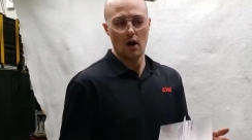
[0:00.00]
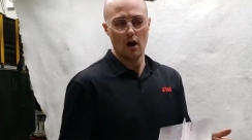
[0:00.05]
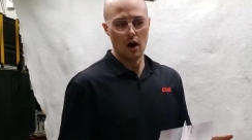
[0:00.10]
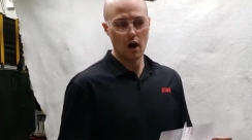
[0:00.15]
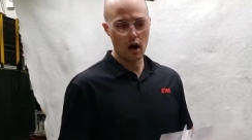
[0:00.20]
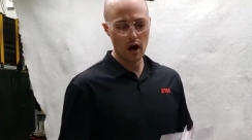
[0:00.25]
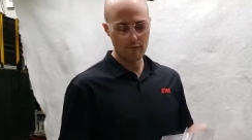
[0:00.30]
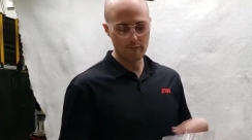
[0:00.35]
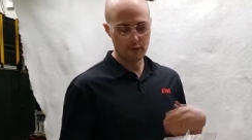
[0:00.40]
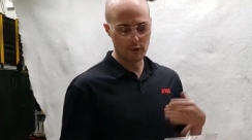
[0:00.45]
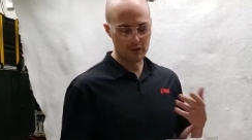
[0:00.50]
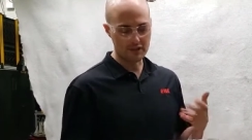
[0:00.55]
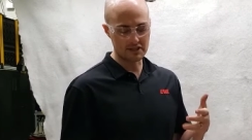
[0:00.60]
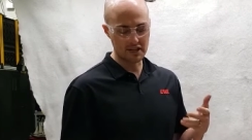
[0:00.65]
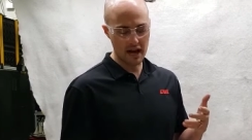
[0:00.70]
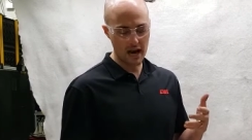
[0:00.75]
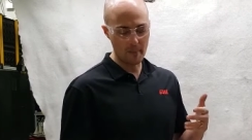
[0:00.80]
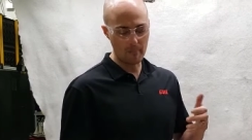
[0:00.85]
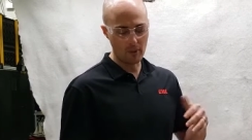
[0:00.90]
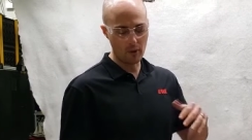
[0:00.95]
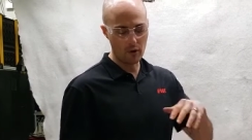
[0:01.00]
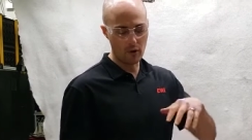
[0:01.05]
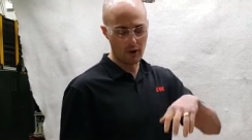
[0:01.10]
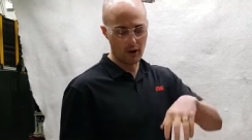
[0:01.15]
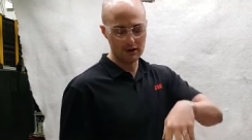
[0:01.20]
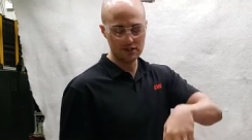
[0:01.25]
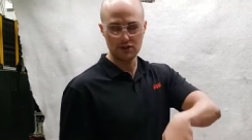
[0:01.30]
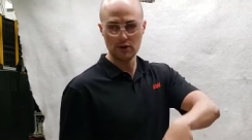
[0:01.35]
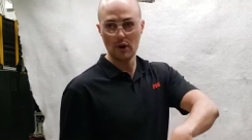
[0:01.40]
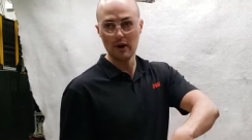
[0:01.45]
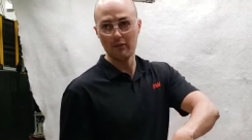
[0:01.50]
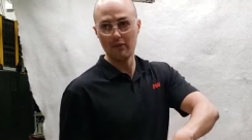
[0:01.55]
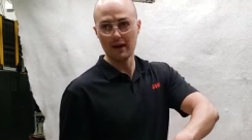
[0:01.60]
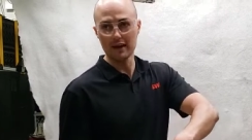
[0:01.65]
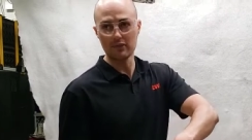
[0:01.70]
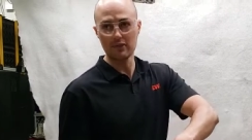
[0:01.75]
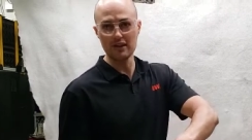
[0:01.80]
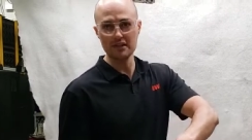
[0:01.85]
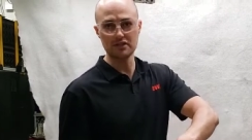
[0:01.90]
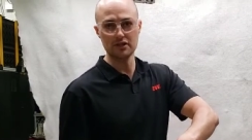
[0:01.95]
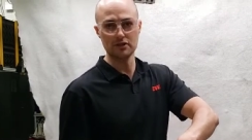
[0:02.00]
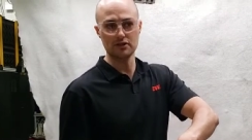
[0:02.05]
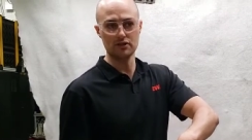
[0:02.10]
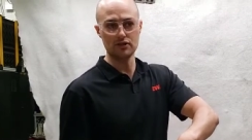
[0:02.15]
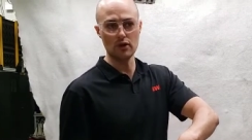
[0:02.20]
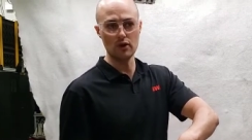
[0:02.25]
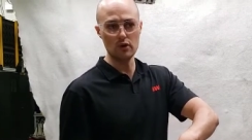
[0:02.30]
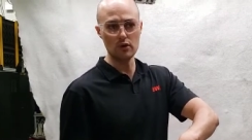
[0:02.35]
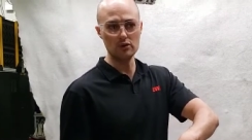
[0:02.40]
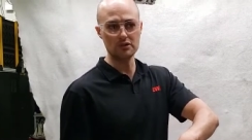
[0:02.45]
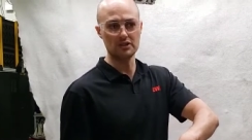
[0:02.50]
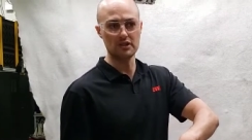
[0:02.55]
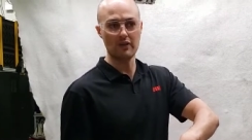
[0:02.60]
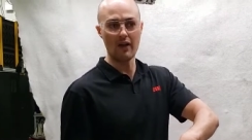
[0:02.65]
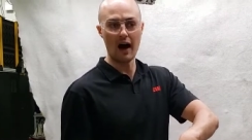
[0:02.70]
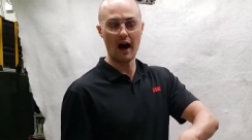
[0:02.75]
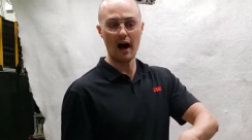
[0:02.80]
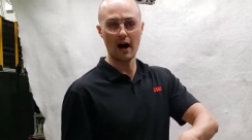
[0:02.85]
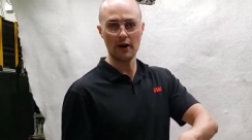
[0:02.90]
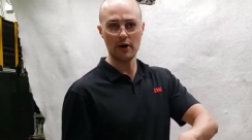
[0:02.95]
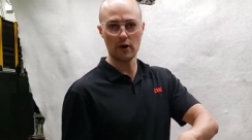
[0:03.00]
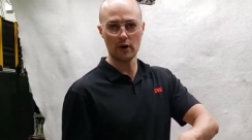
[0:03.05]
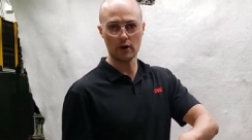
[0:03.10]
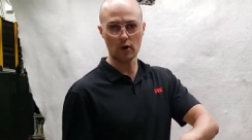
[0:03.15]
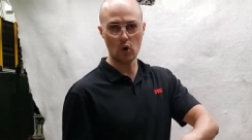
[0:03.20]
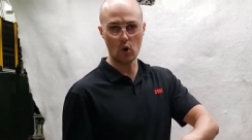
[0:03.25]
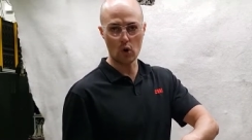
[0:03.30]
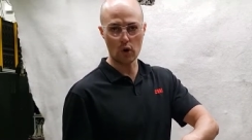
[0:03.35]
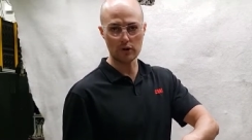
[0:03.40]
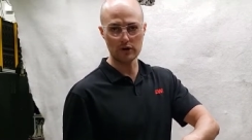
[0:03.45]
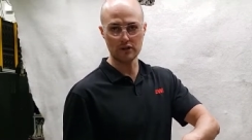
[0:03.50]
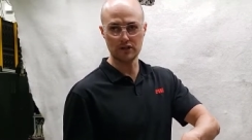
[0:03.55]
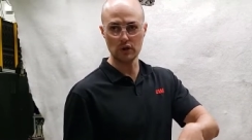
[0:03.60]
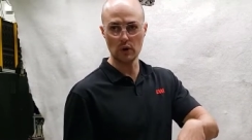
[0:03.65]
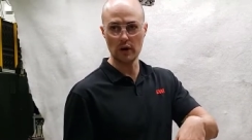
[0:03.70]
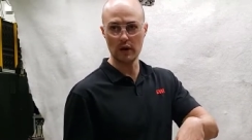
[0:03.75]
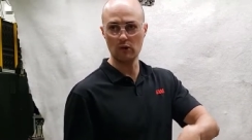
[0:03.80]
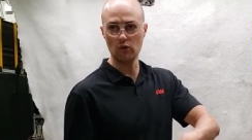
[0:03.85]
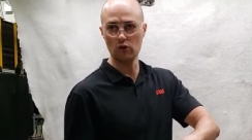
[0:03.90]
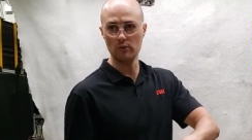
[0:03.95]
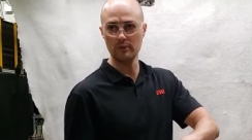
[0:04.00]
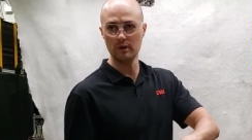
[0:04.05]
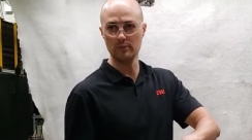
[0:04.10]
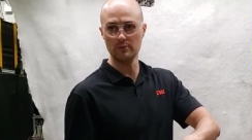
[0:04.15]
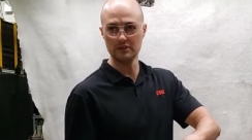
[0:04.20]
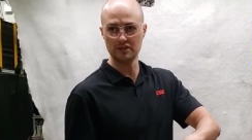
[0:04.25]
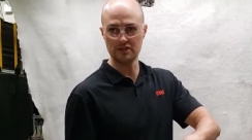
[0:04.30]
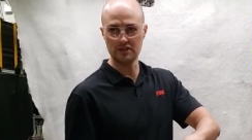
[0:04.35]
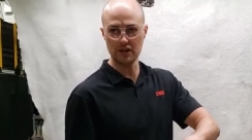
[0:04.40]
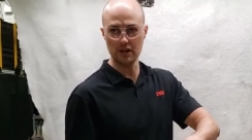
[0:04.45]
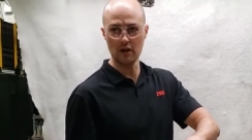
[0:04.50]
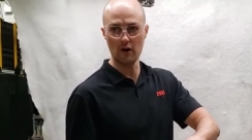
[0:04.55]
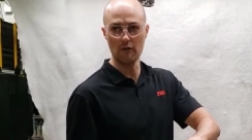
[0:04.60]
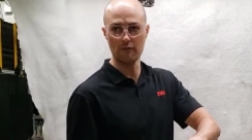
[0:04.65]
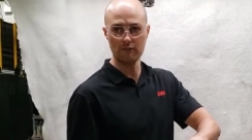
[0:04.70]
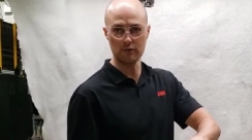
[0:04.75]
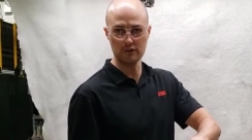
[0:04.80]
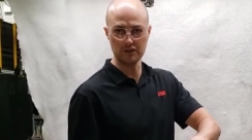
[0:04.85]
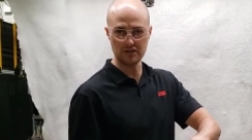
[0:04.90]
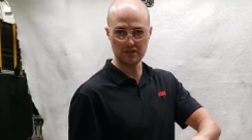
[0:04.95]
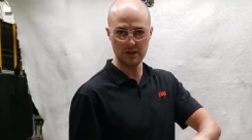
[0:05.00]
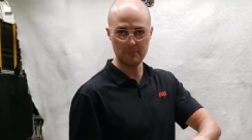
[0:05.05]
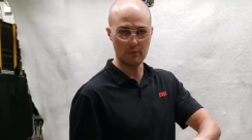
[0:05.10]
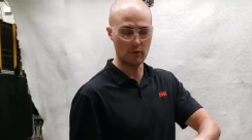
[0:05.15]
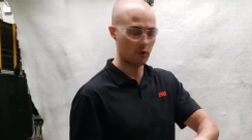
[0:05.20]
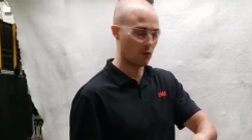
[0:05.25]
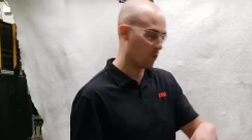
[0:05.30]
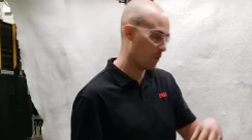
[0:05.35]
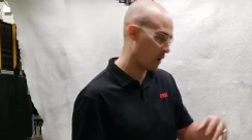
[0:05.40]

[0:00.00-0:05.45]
Uh, for example, a joint like this is used in the Honda Accord to join aluminum to steel for dissimilar